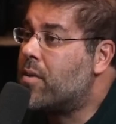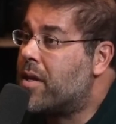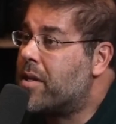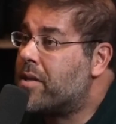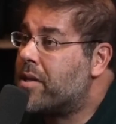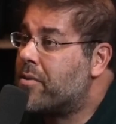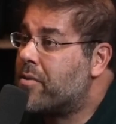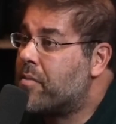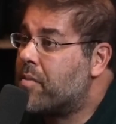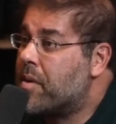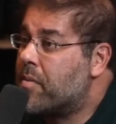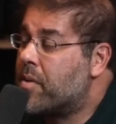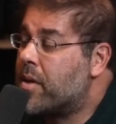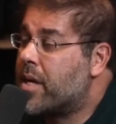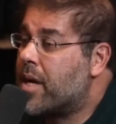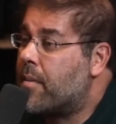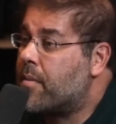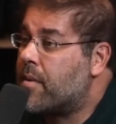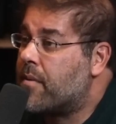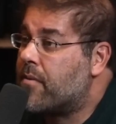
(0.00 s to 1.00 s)
that there were people
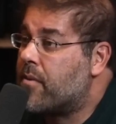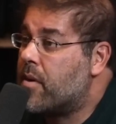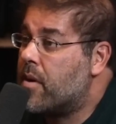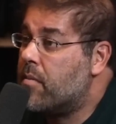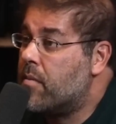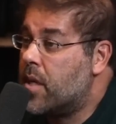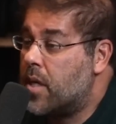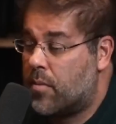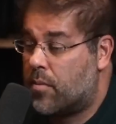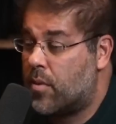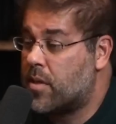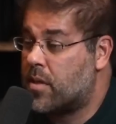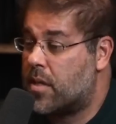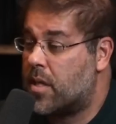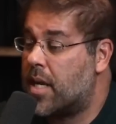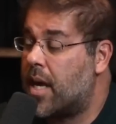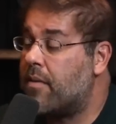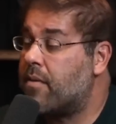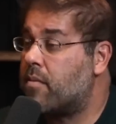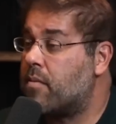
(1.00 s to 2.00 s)
coming for him. It wasn't
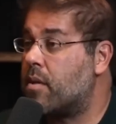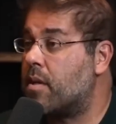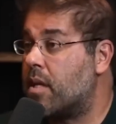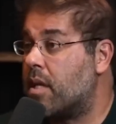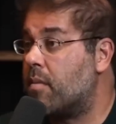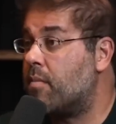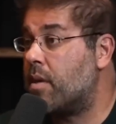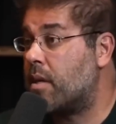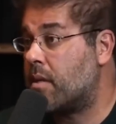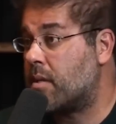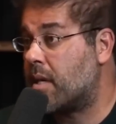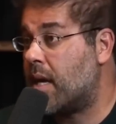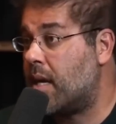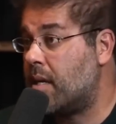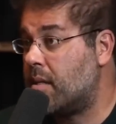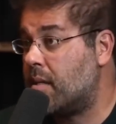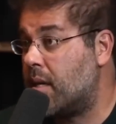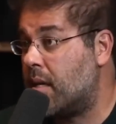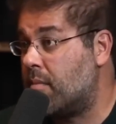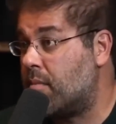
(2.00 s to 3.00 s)
inevitable that he'd be
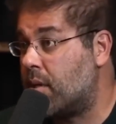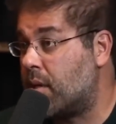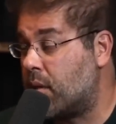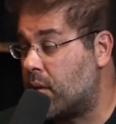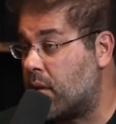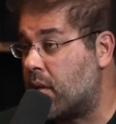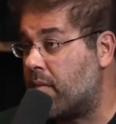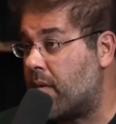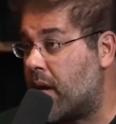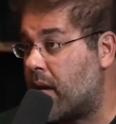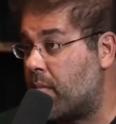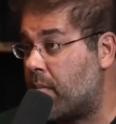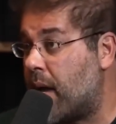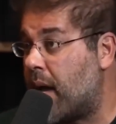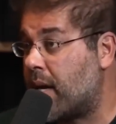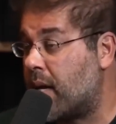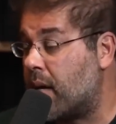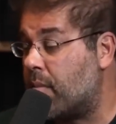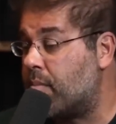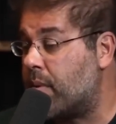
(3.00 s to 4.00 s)
assassinated, but he should have had a
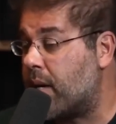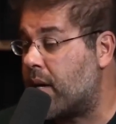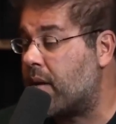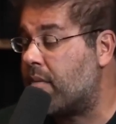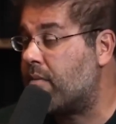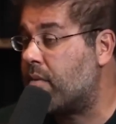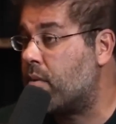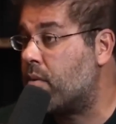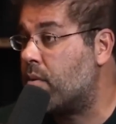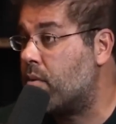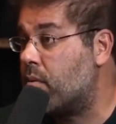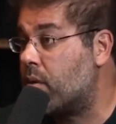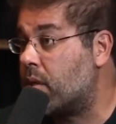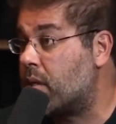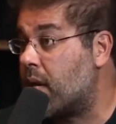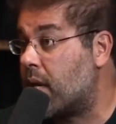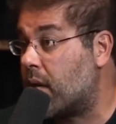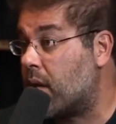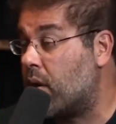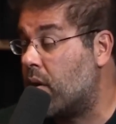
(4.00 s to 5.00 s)
backup plan for who would
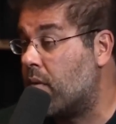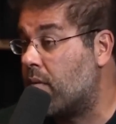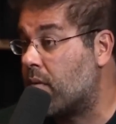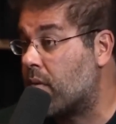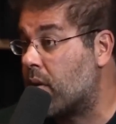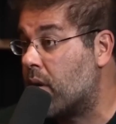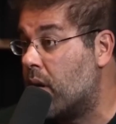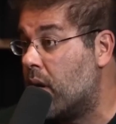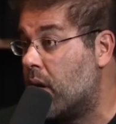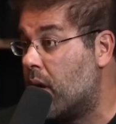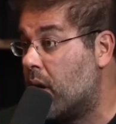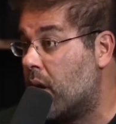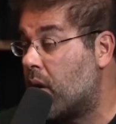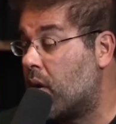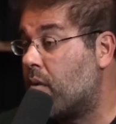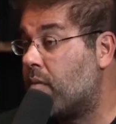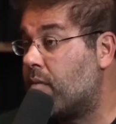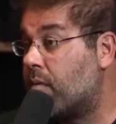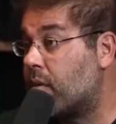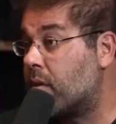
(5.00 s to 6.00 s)
take over.
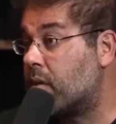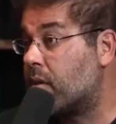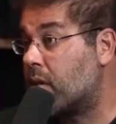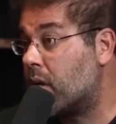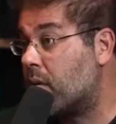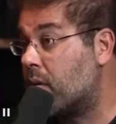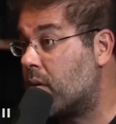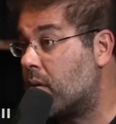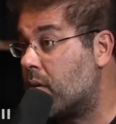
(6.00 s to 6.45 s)
Hopefully, some.